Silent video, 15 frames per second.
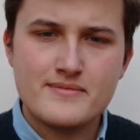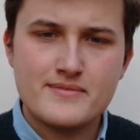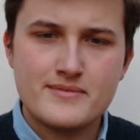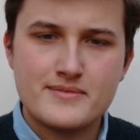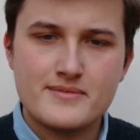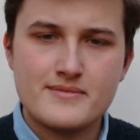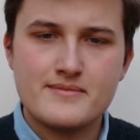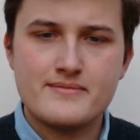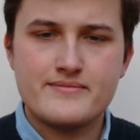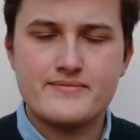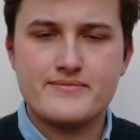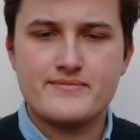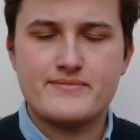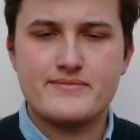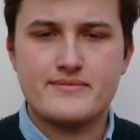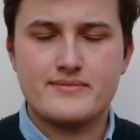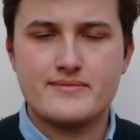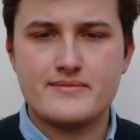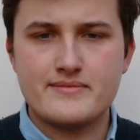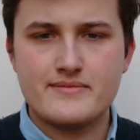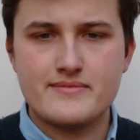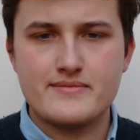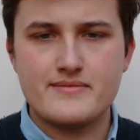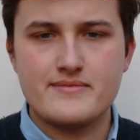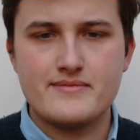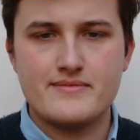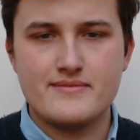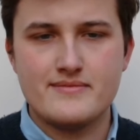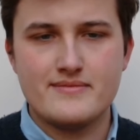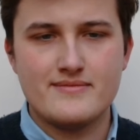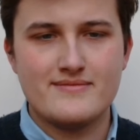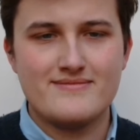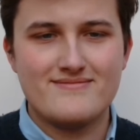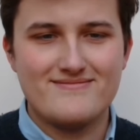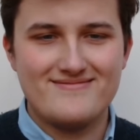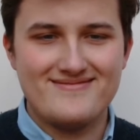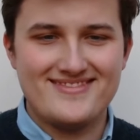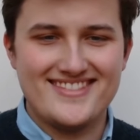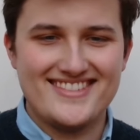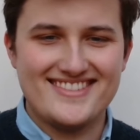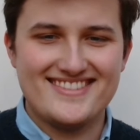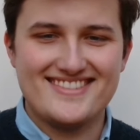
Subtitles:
No words are spoken by the person on screen.